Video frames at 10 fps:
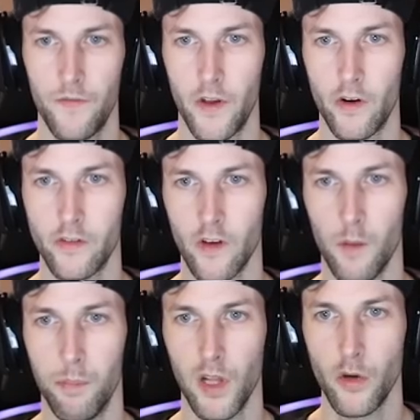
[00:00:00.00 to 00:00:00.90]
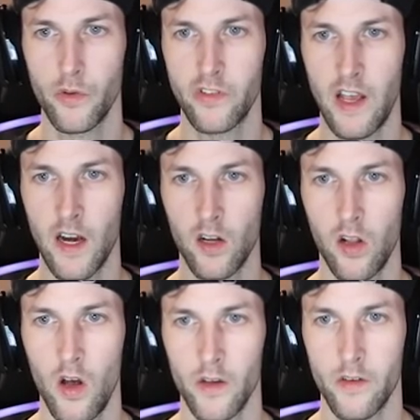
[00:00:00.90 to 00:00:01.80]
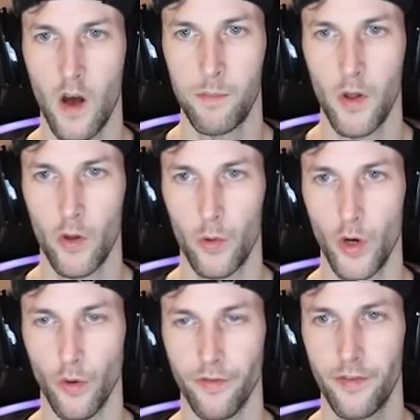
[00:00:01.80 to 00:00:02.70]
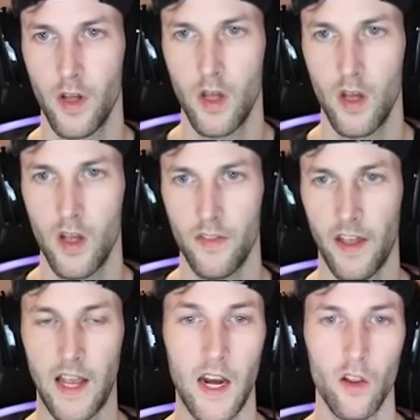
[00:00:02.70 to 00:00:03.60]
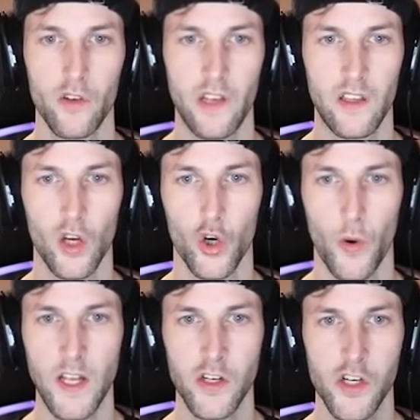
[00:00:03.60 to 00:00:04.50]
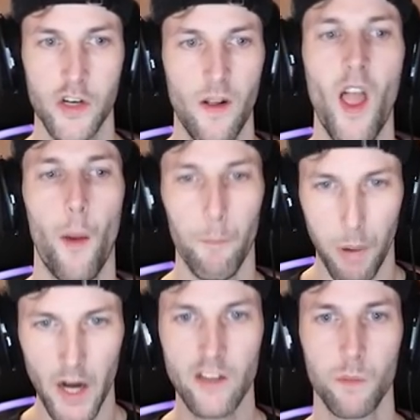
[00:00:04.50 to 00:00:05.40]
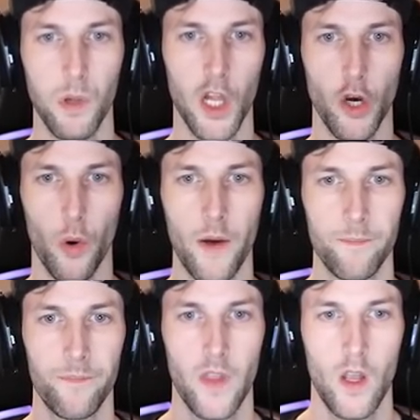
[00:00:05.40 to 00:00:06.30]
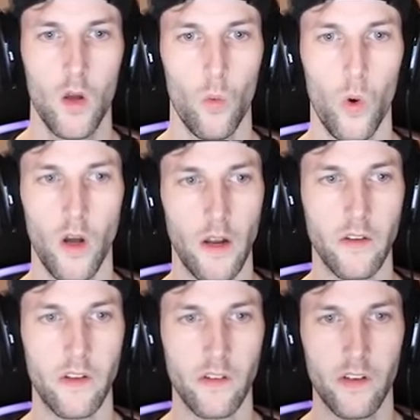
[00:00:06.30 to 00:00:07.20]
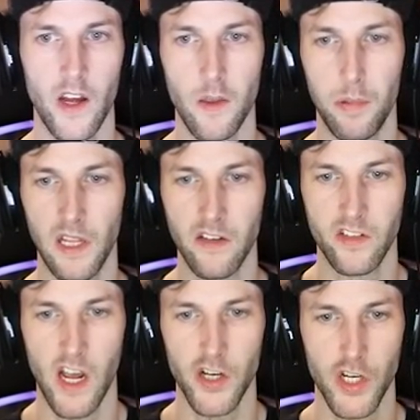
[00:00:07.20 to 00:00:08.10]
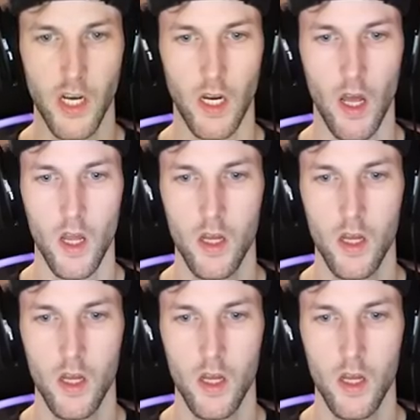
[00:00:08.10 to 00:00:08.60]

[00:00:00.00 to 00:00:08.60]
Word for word: There's a blue Santa Claus up on the roof. That kind of looks like the Grinch, but it's blue. What is inside the police station?